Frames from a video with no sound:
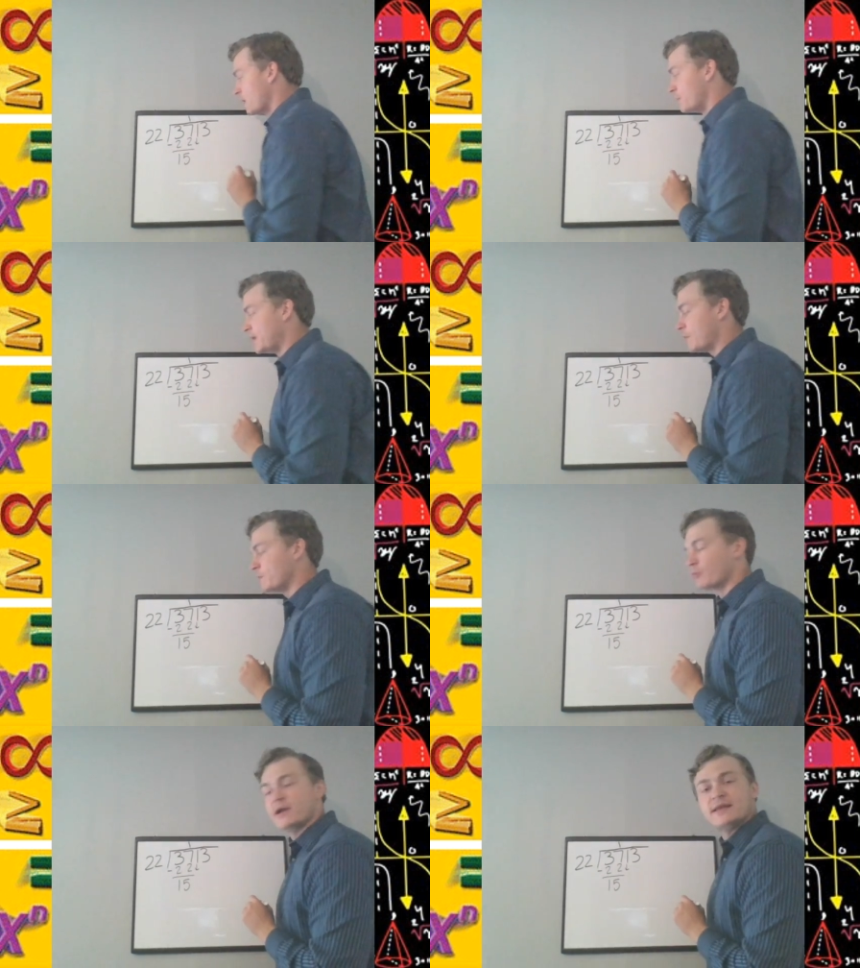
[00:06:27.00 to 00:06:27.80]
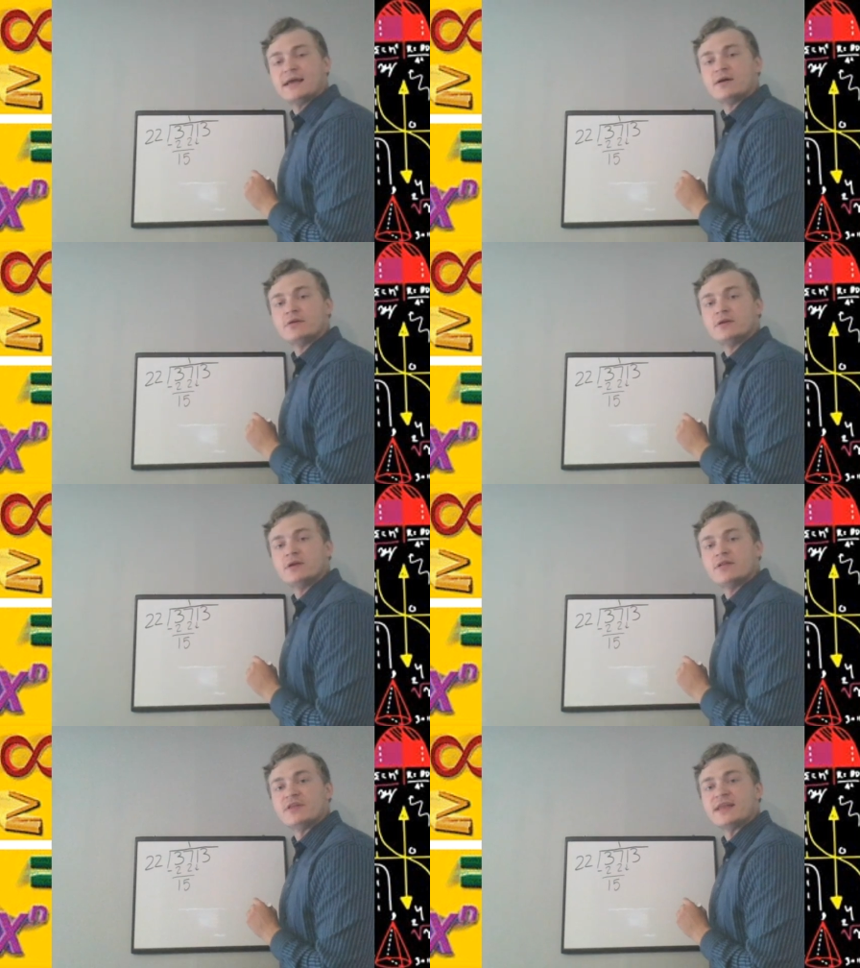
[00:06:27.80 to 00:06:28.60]
But now we bring down
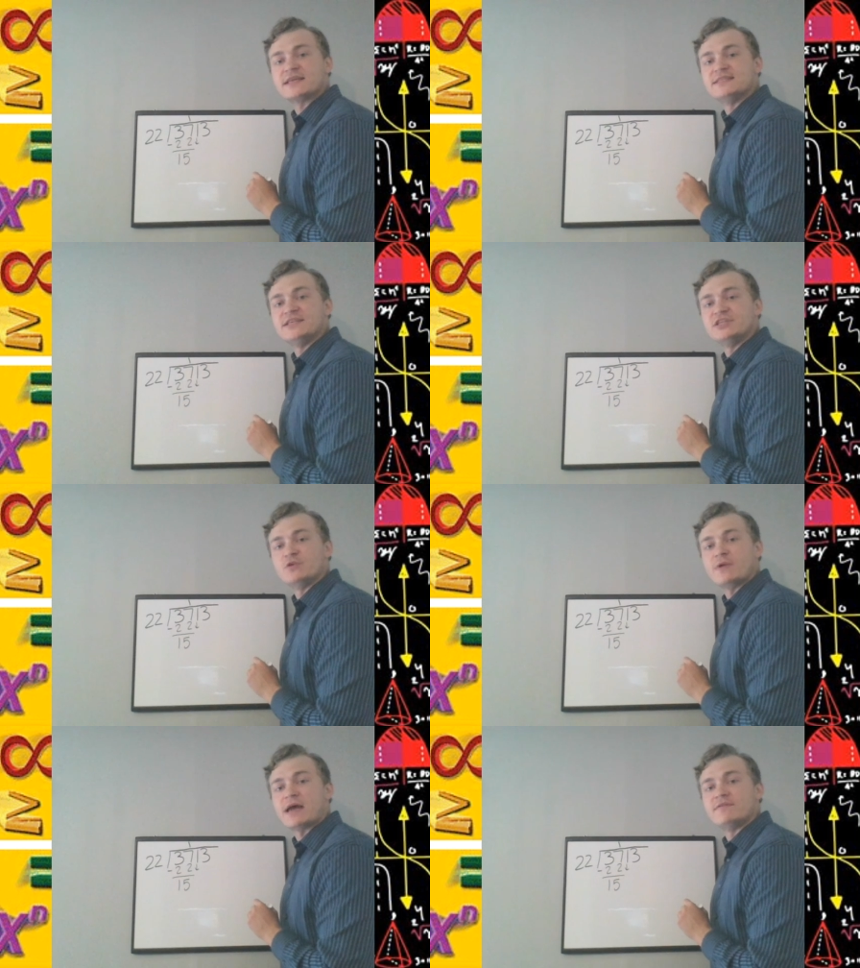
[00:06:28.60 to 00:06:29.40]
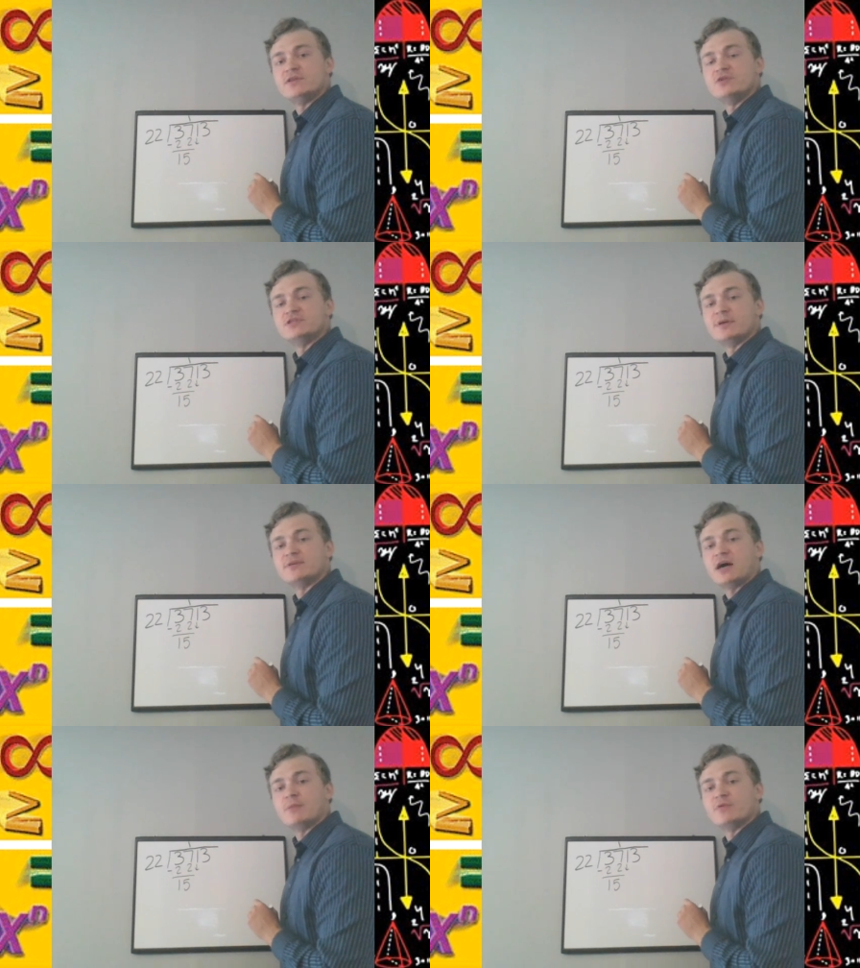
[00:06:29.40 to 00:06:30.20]
the next digit that we haven't used up
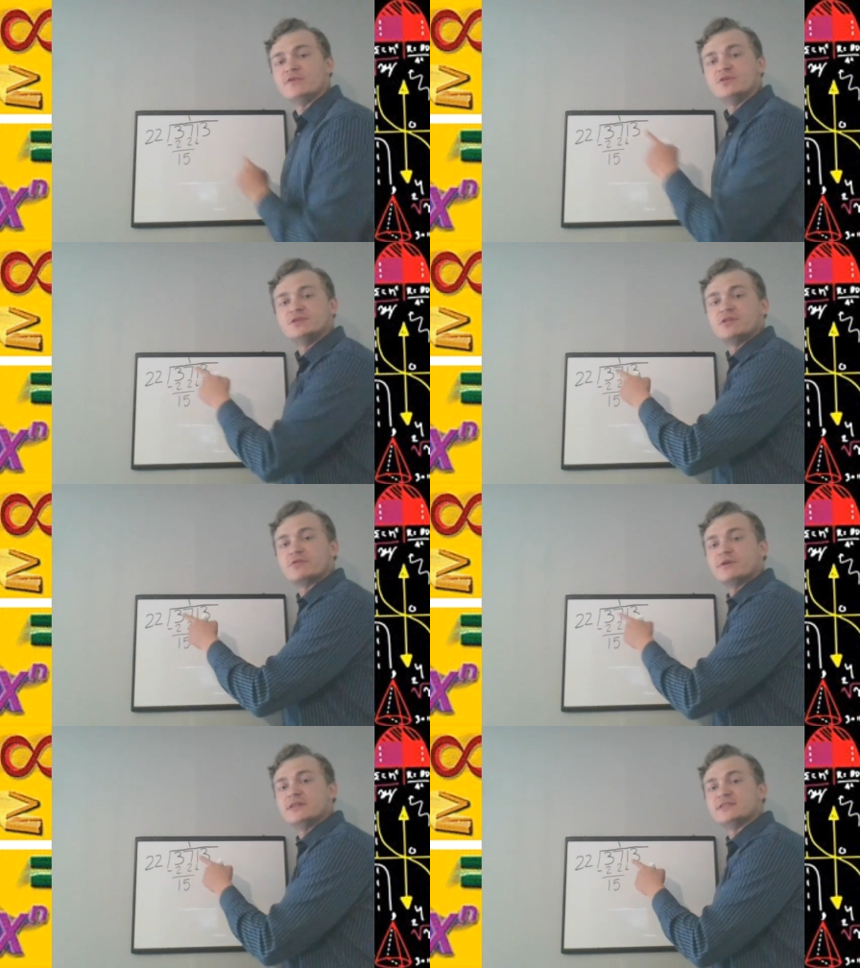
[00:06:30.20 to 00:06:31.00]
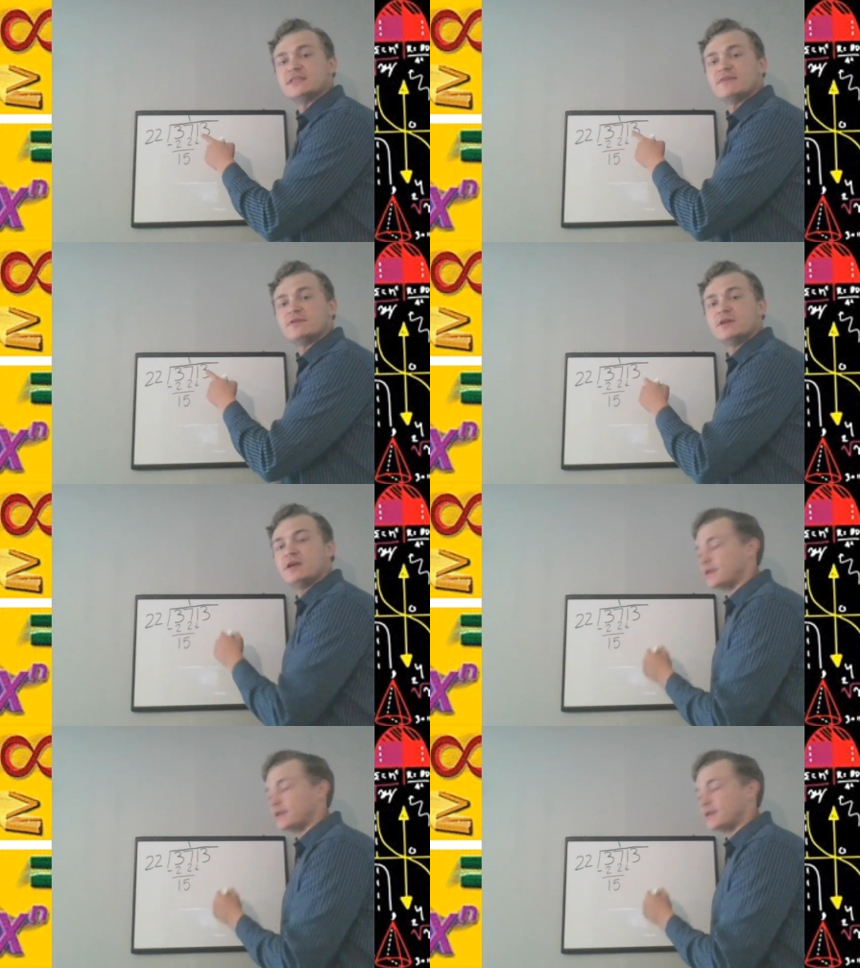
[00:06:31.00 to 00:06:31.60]
top. We've used the 3 and the 7.